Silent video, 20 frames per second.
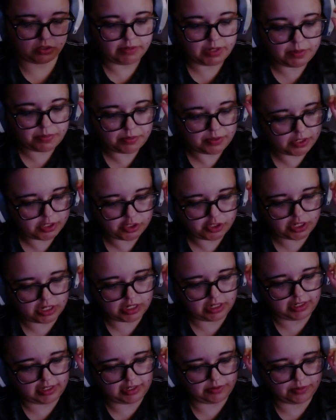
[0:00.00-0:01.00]
We
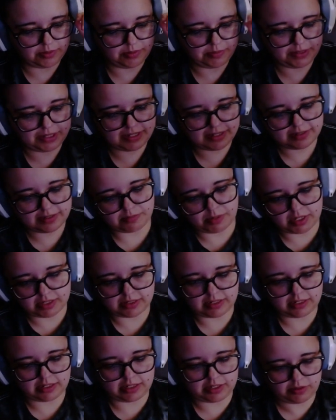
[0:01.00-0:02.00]
appreciate you. Because
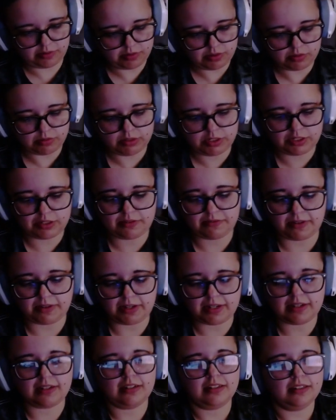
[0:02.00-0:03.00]
mods like you, Twitch is
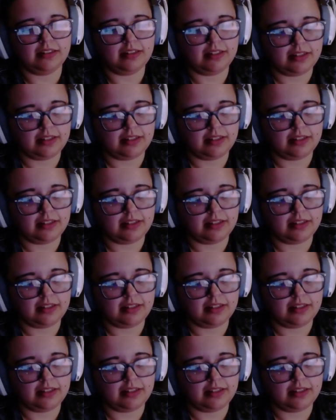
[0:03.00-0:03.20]
fun.